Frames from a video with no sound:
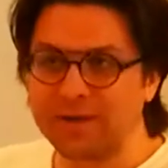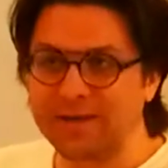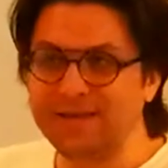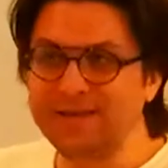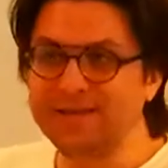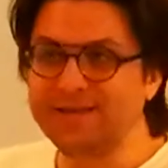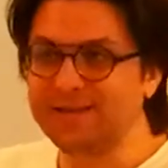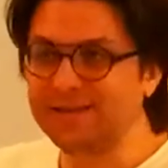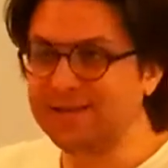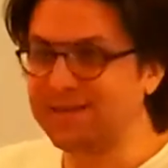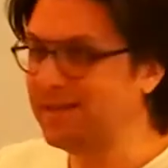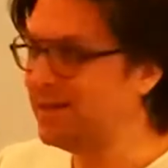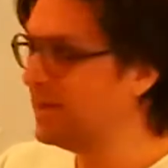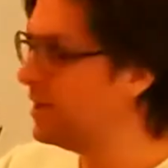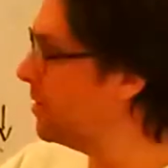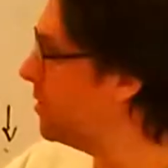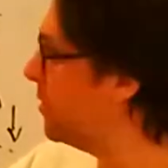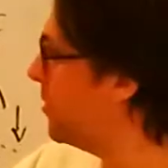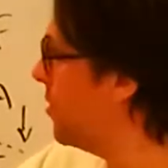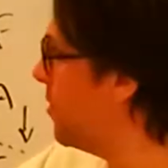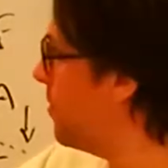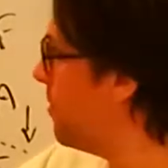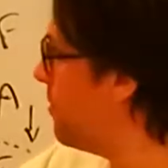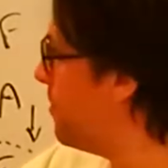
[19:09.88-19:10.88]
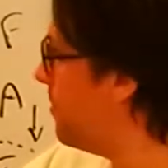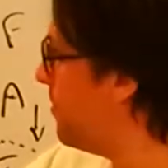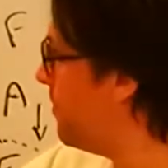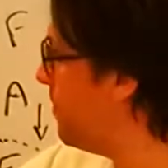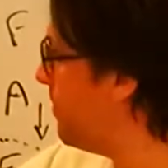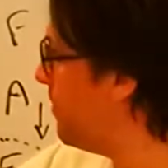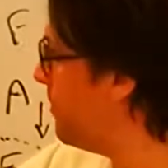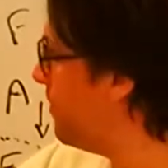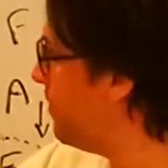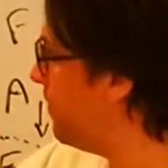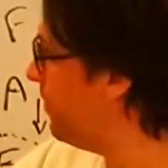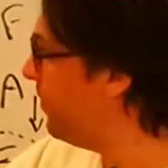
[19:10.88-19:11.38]
So there is a
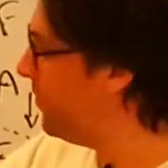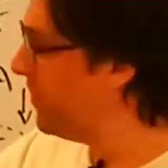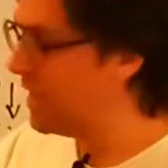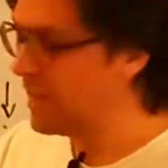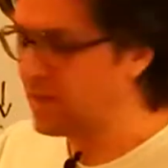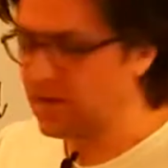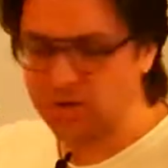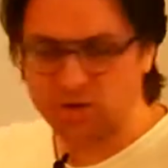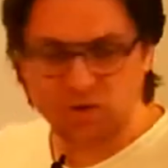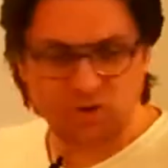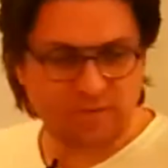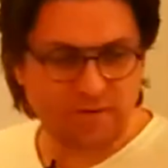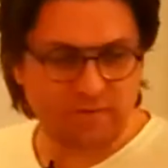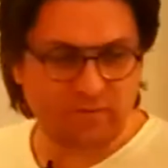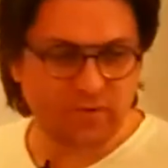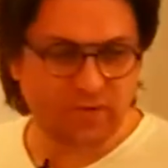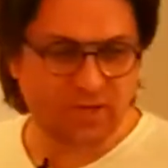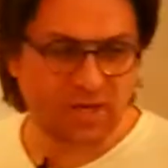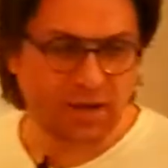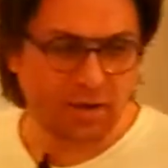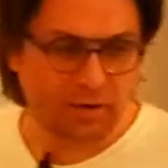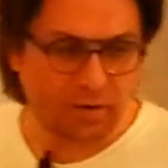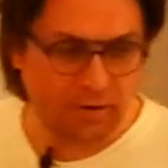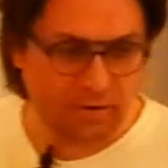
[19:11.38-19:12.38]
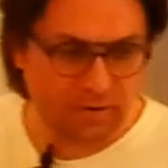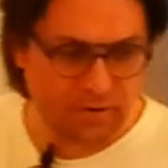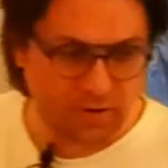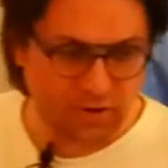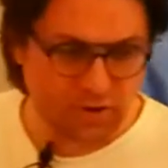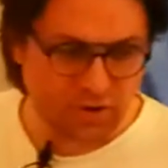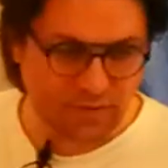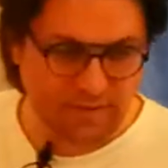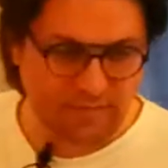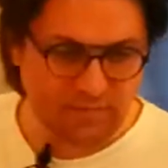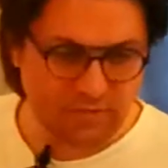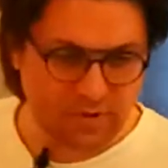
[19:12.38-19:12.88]
process,
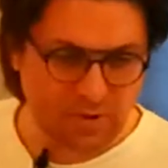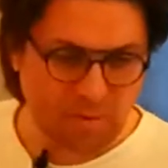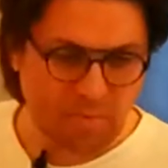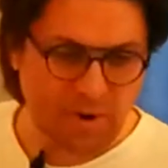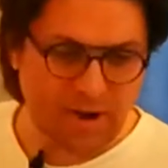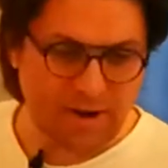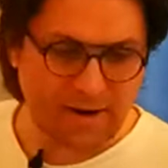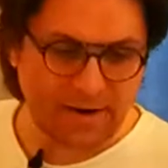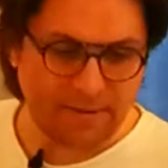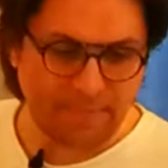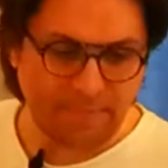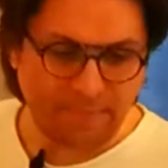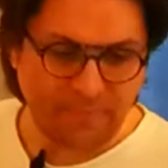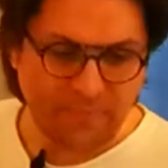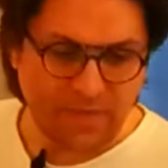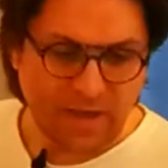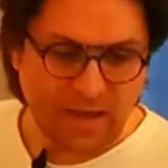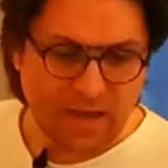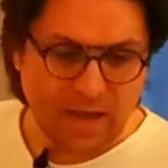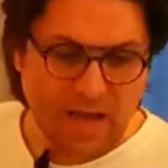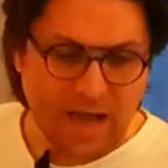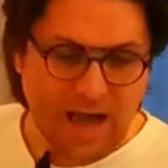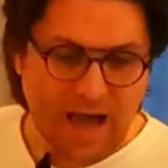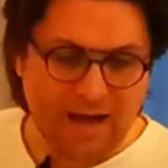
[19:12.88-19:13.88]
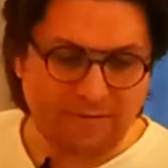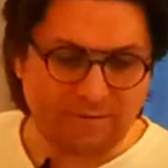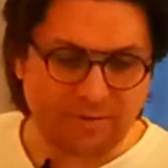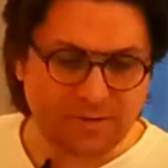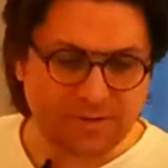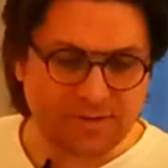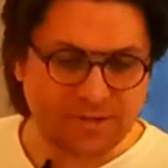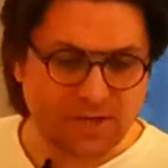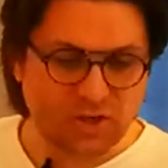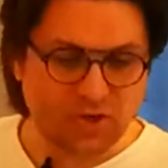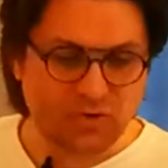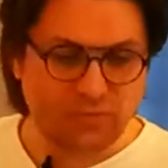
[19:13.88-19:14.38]
the same process of
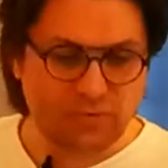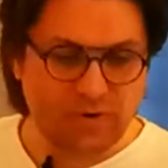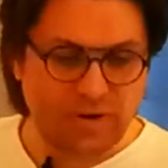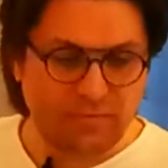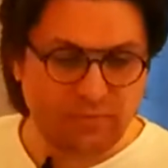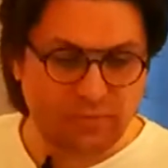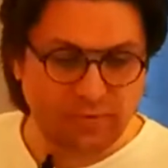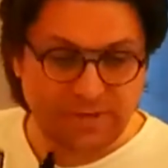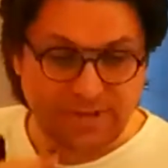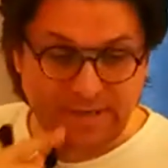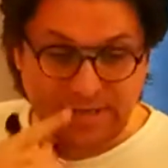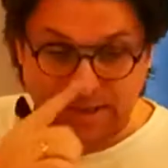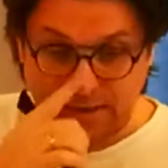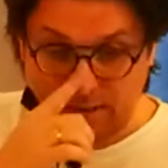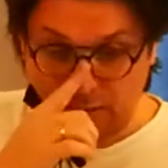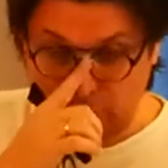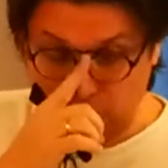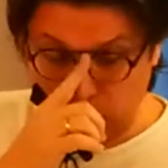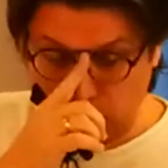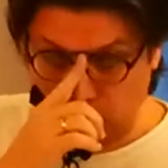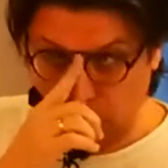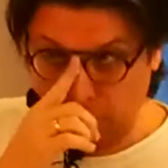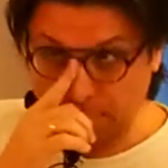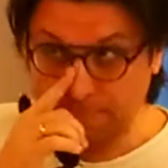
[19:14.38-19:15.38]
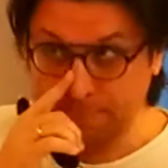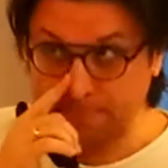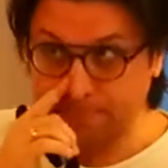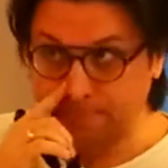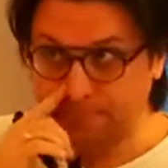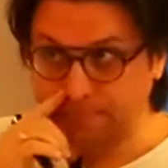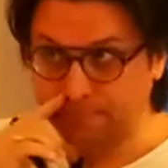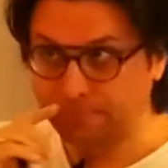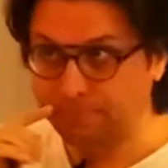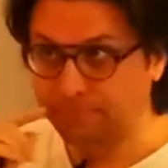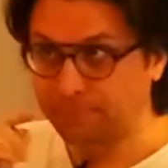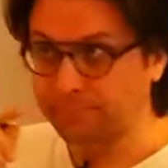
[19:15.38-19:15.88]
work with the ashes
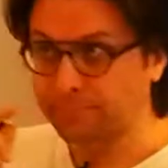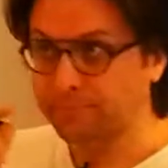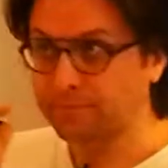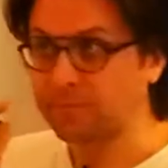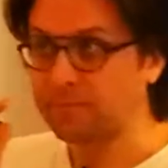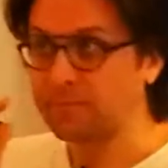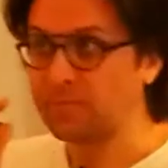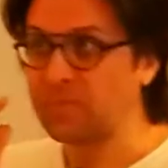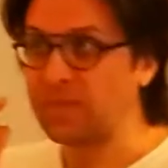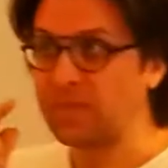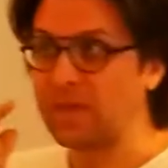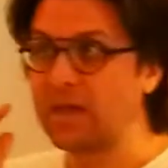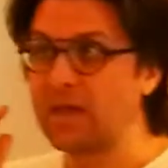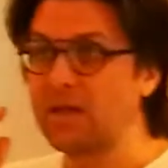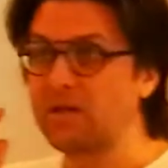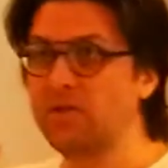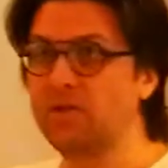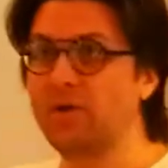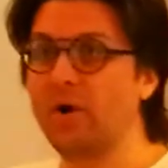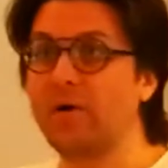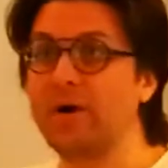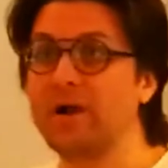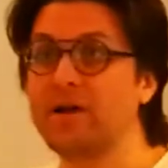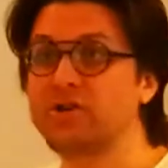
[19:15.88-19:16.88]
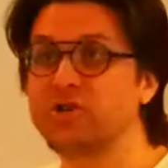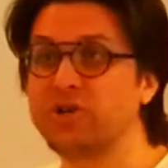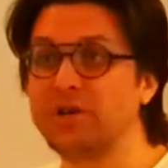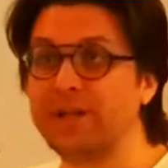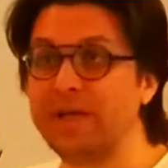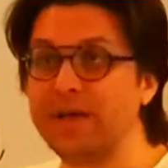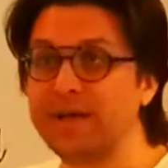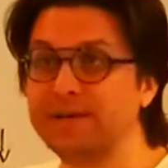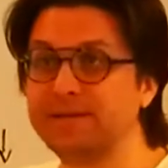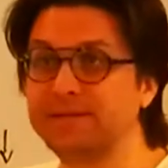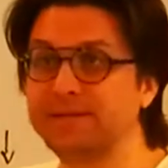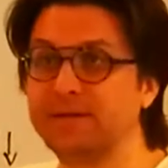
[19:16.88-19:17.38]
here. And I will
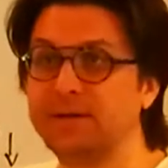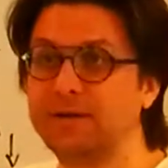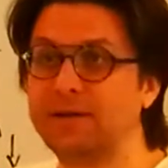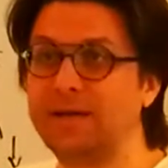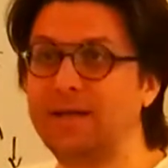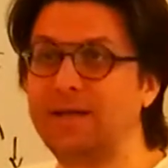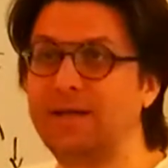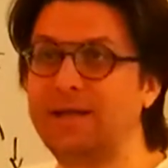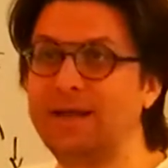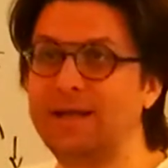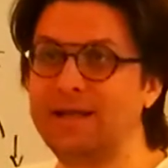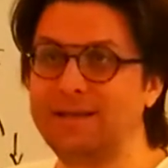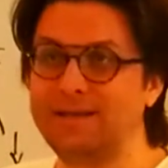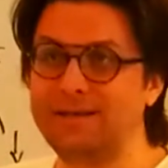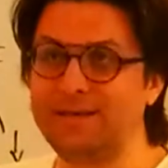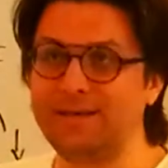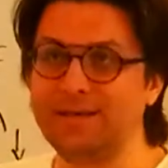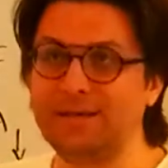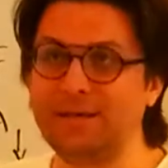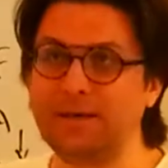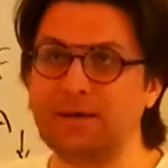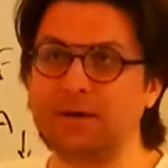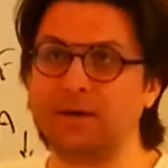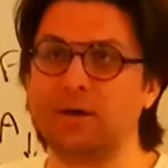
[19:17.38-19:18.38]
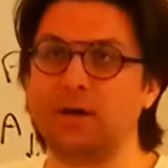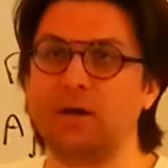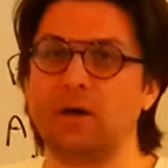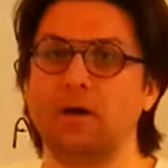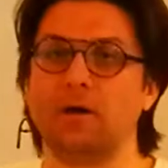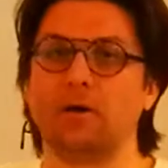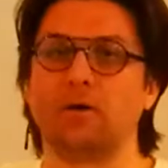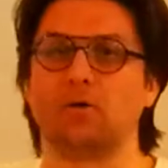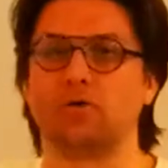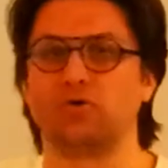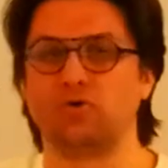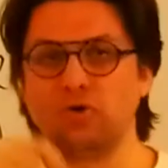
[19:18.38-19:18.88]
talk to you about it. But before all
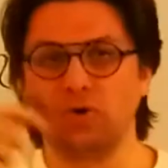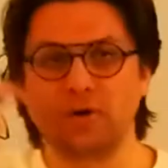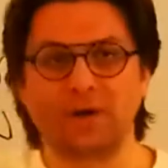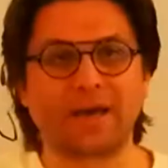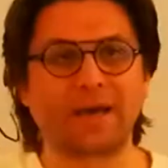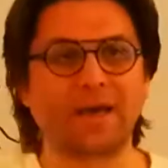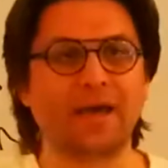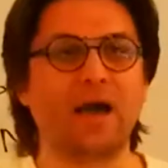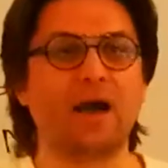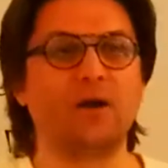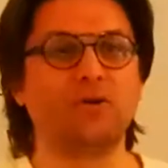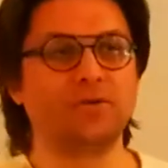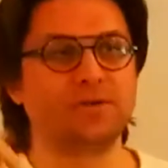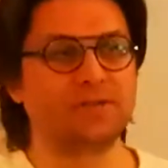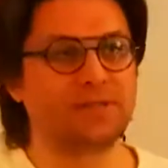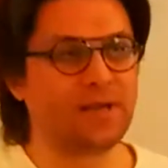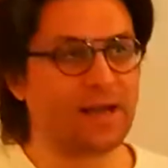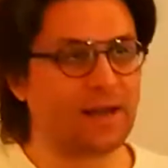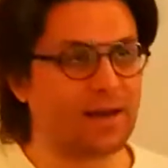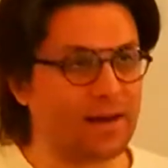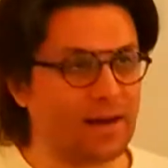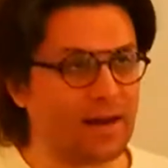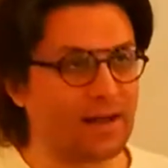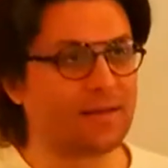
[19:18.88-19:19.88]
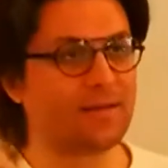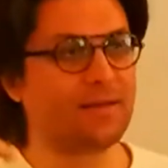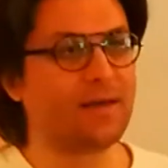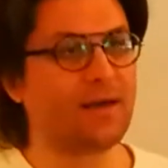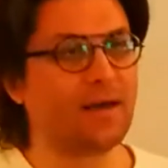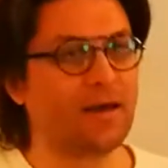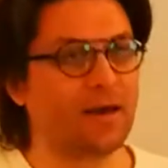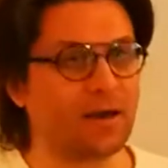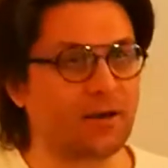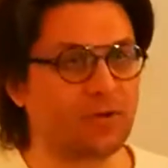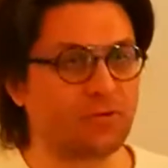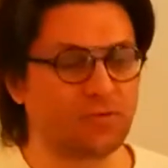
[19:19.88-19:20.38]
this, I wanted to tell you
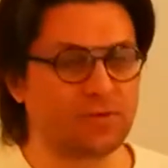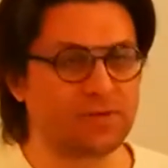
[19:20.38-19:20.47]
that